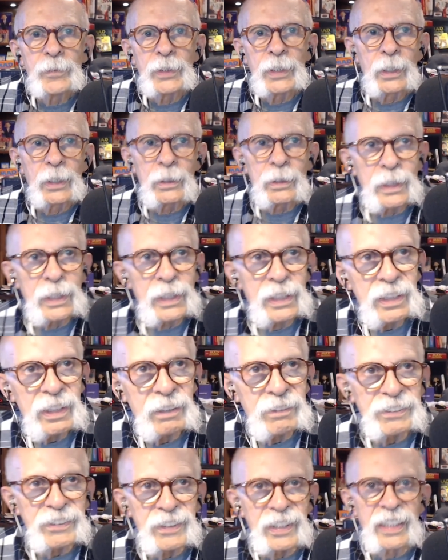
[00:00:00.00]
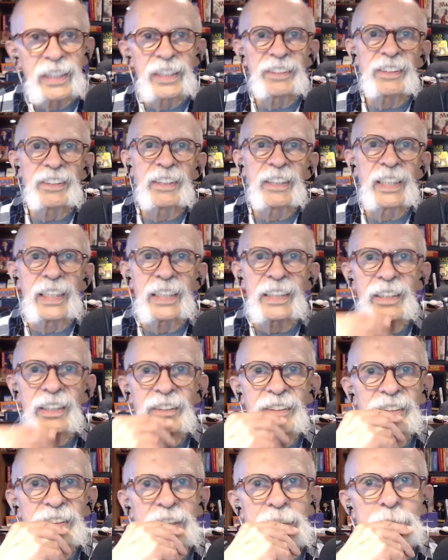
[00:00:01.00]
No, lanternflies are not
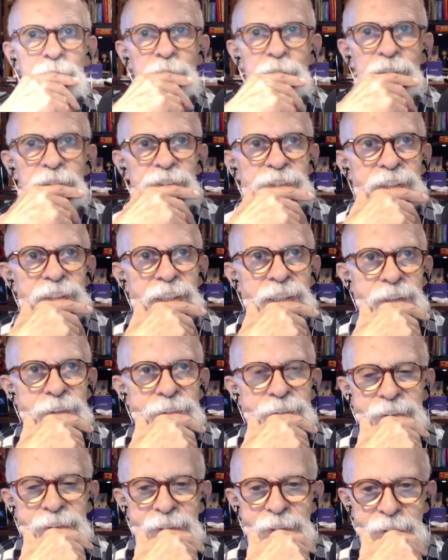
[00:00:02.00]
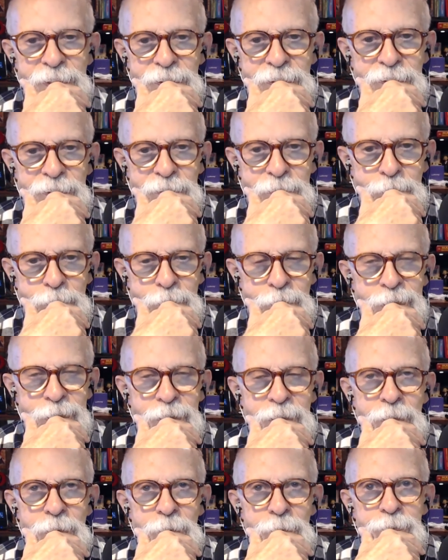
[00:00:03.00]
the same as fireflies.
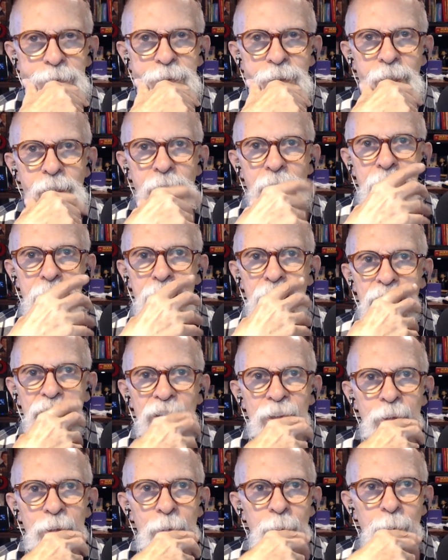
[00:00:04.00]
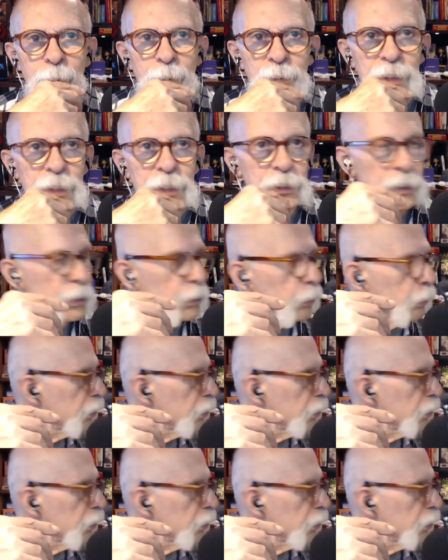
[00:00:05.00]
Lanternflies, did you